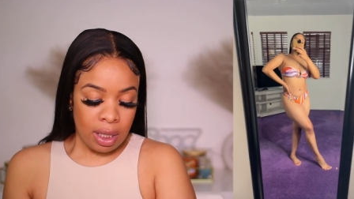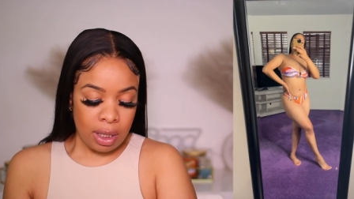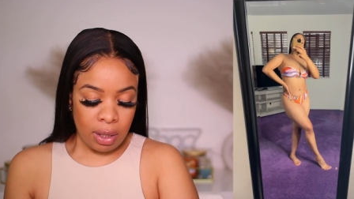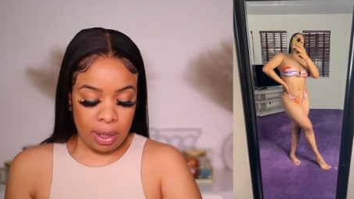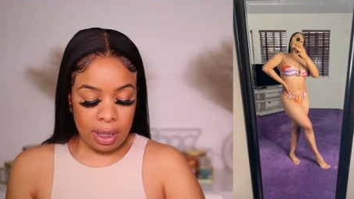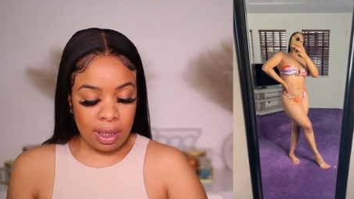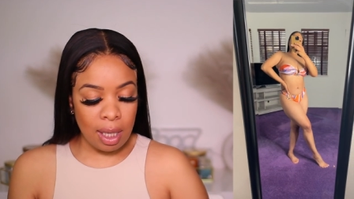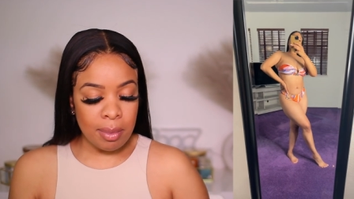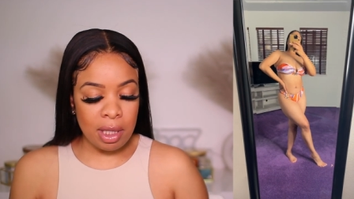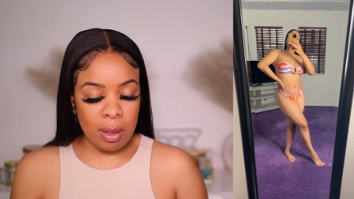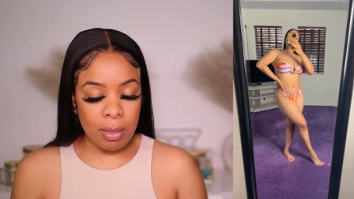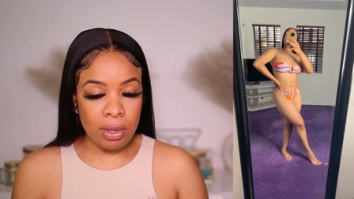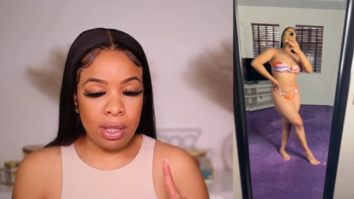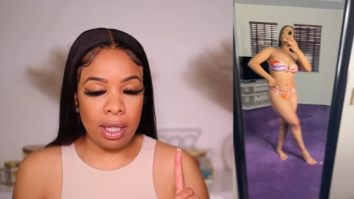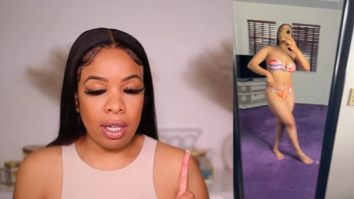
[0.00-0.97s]
So this comes in a
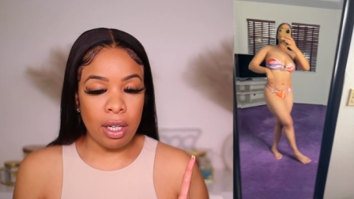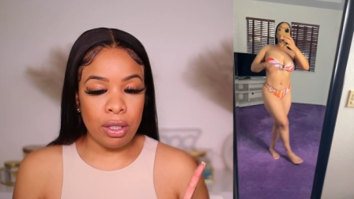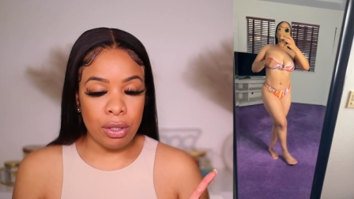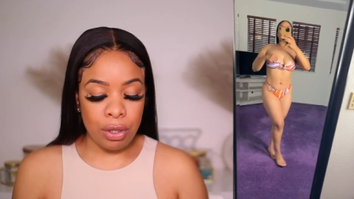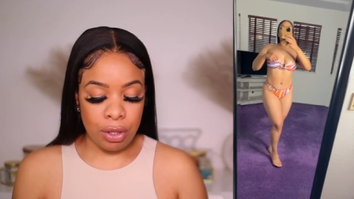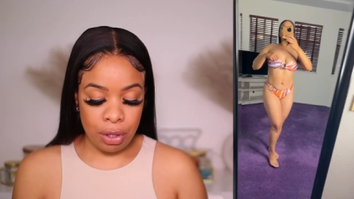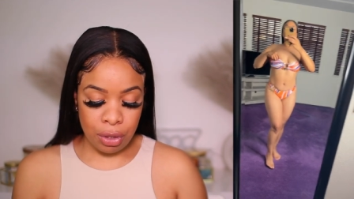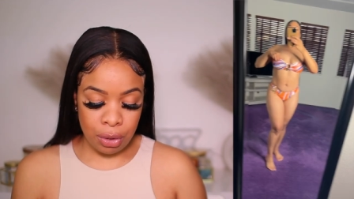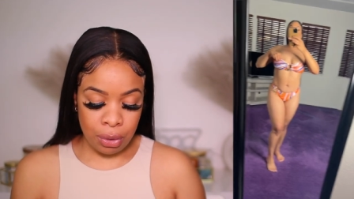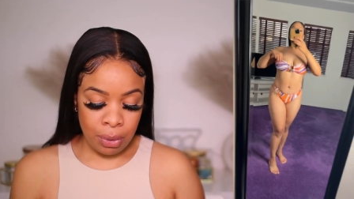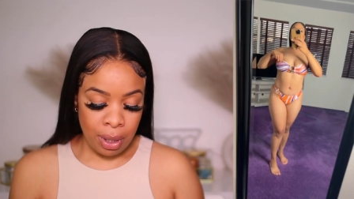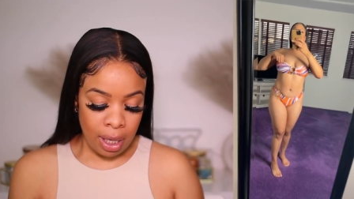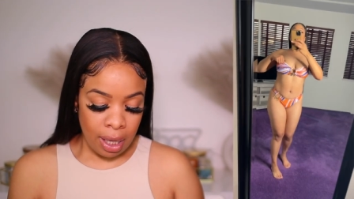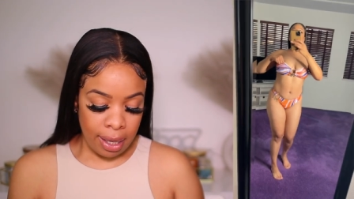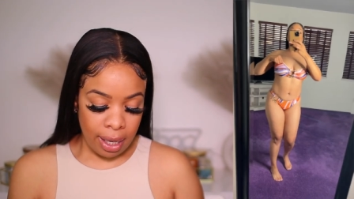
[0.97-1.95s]
multicolor
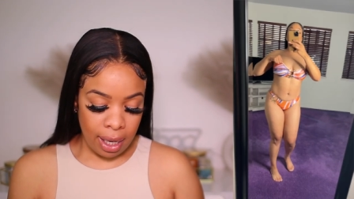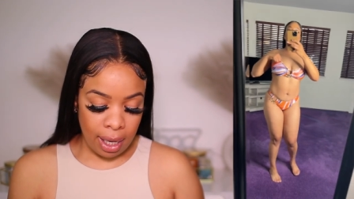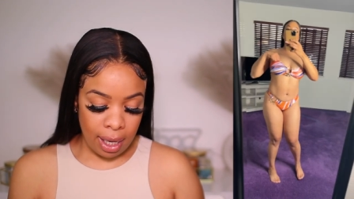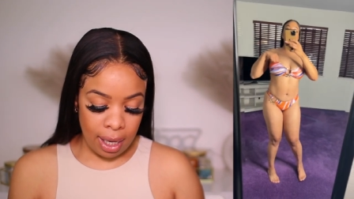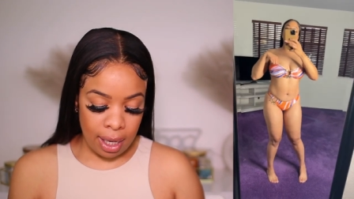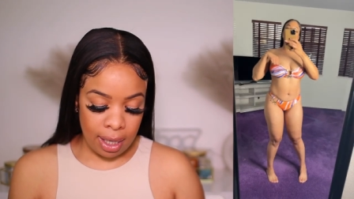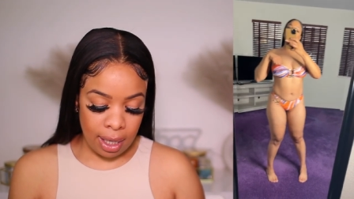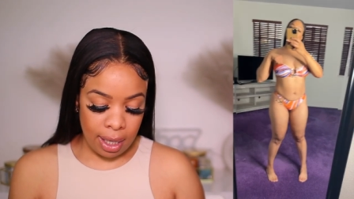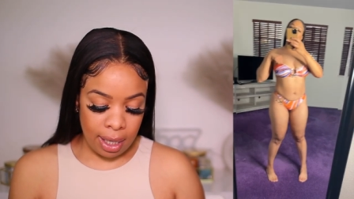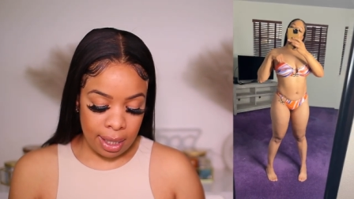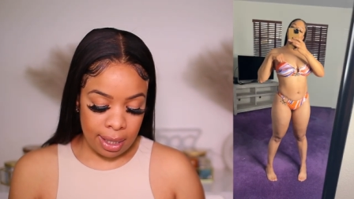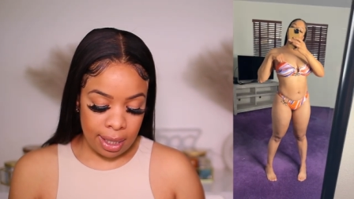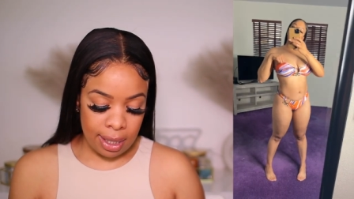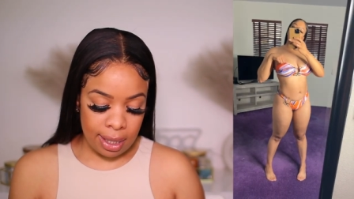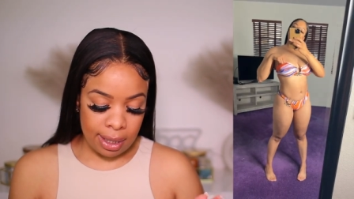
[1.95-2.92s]
too, and
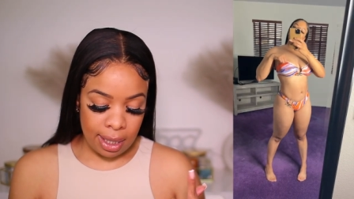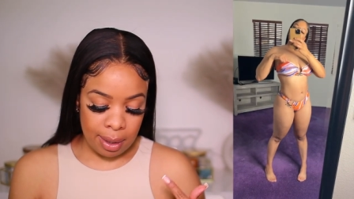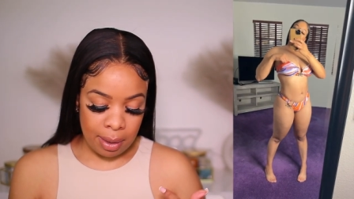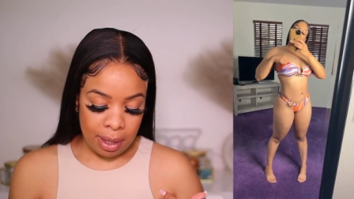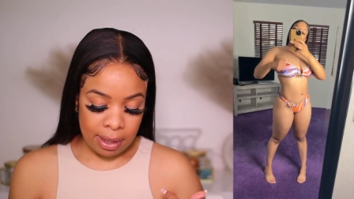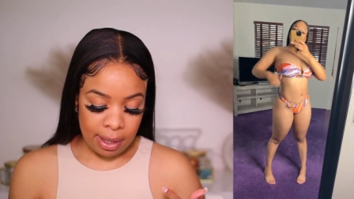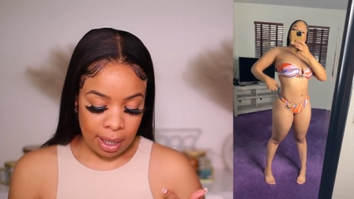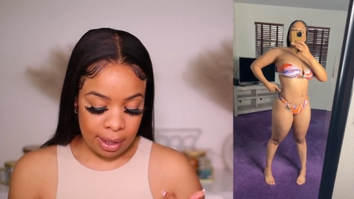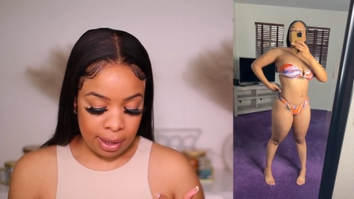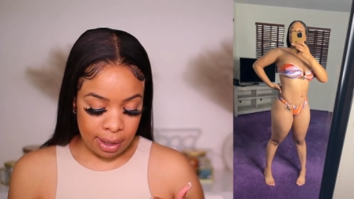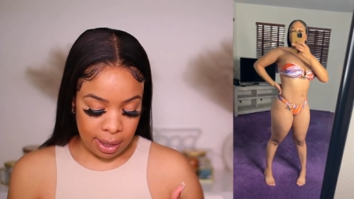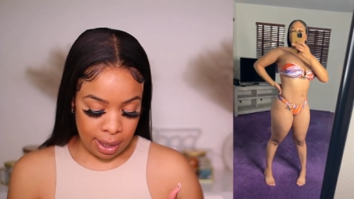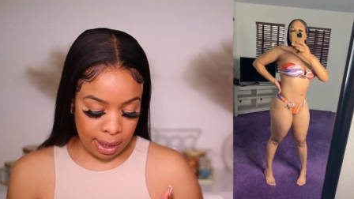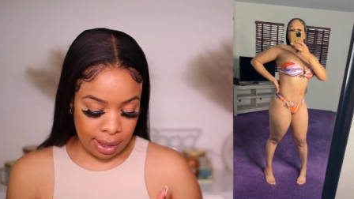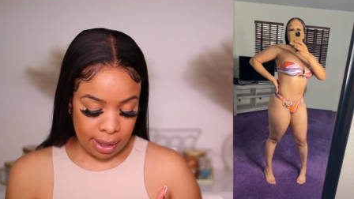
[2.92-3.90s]
it is in a size
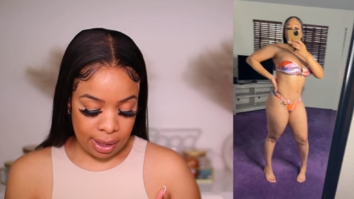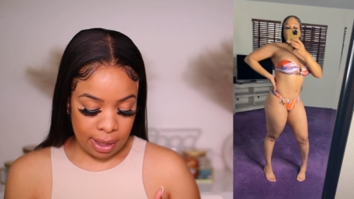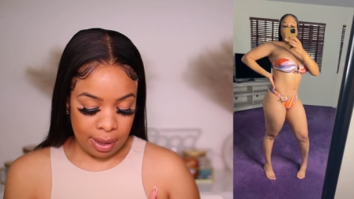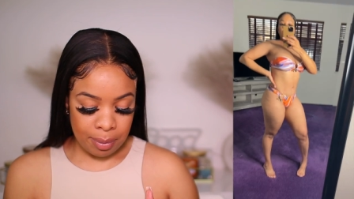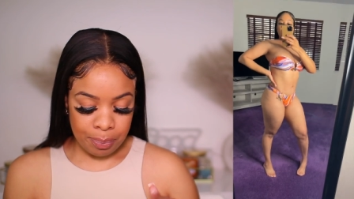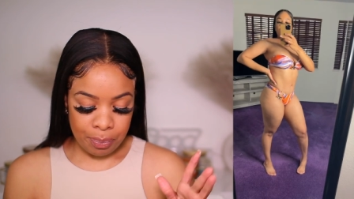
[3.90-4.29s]
six,